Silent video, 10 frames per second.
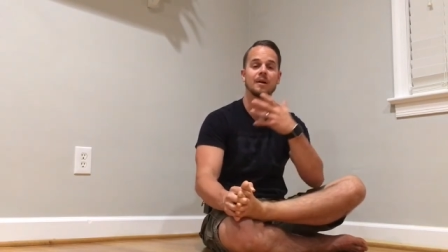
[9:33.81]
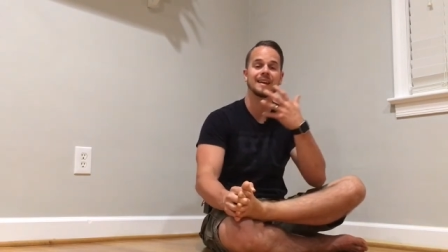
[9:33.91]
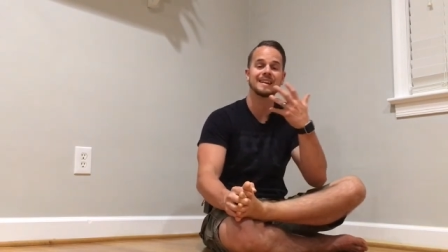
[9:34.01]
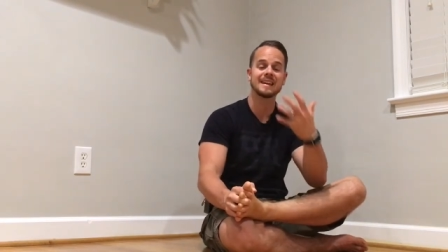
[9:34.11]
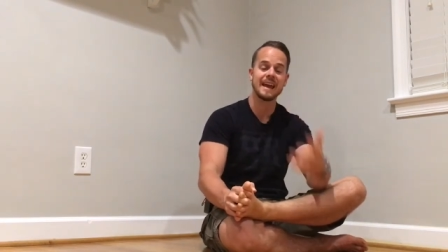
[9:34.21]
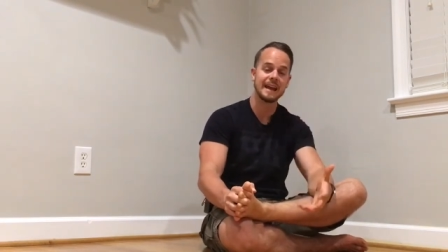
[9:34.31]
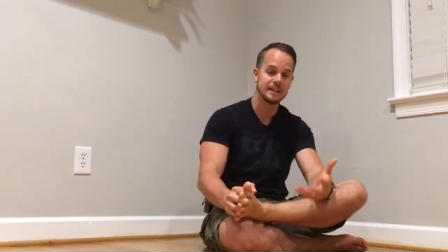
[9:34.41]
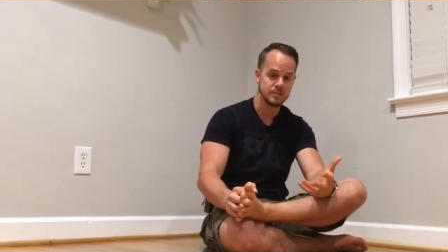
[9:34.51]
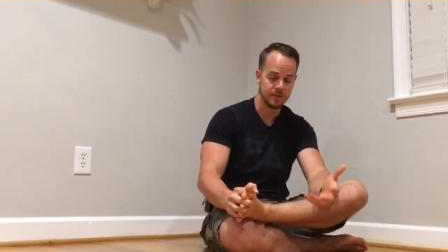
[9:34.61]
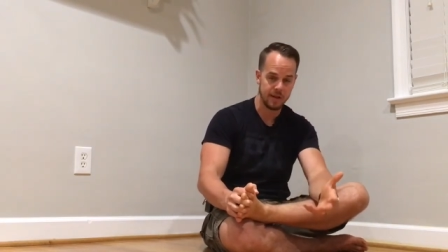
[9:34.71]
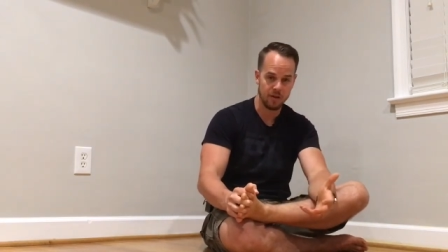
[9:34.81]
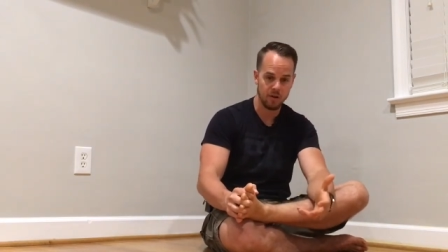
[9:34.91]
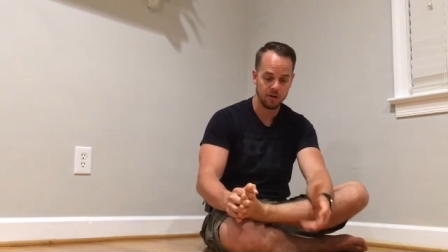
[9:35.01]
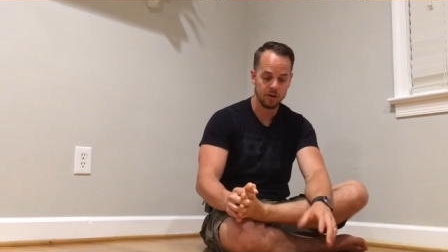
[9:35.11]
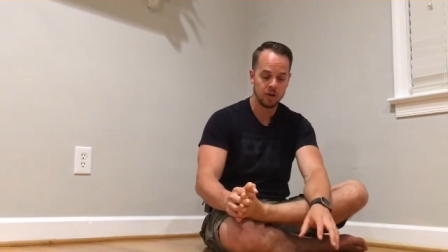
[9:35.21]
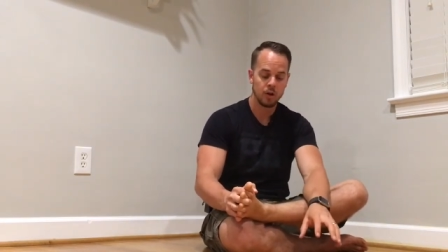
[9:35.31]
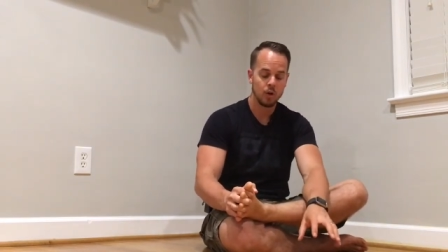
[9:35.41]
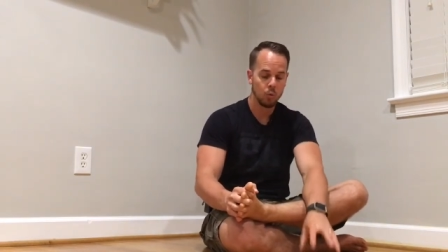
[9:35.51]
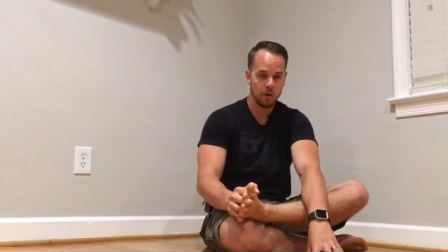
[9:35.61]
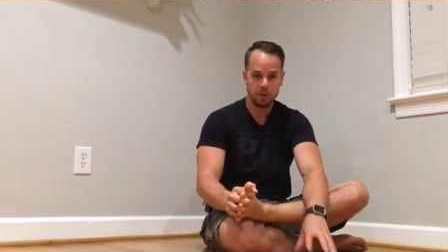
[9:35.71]
engaged they are
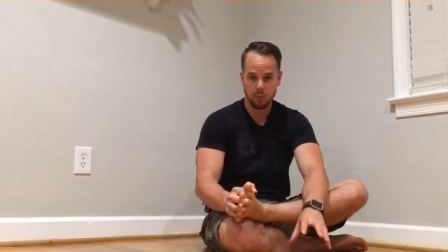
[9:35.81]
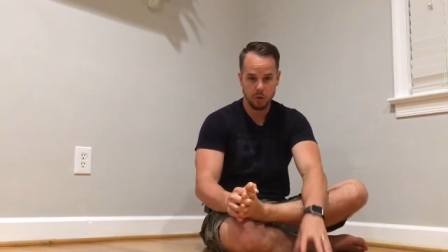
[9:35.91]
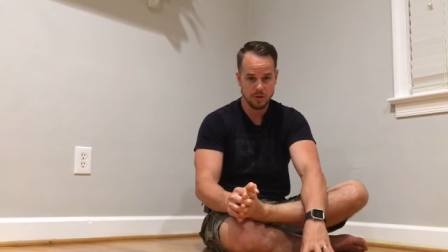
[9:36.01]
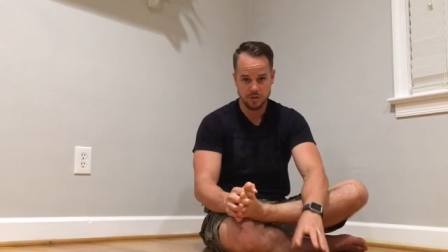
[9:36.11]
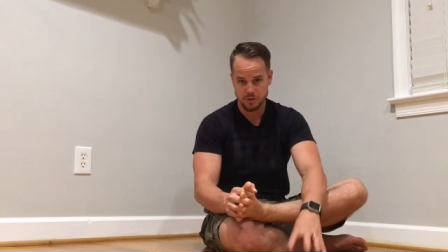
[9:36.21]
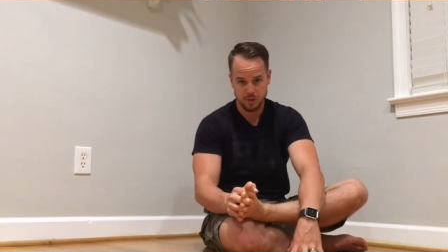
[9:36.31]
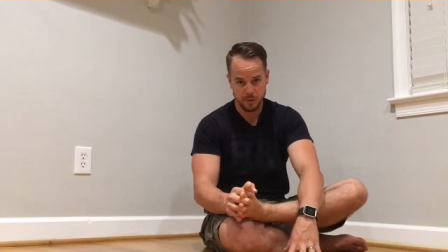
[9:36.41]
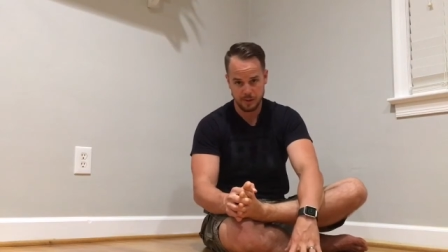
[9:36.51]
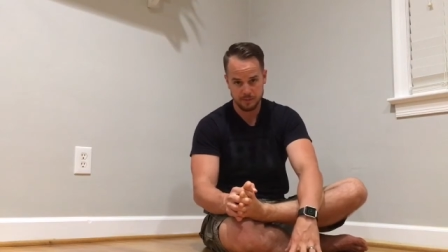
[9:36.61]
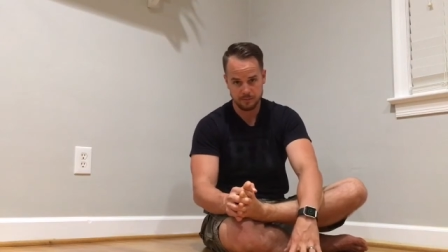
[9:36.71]
with what you're doing.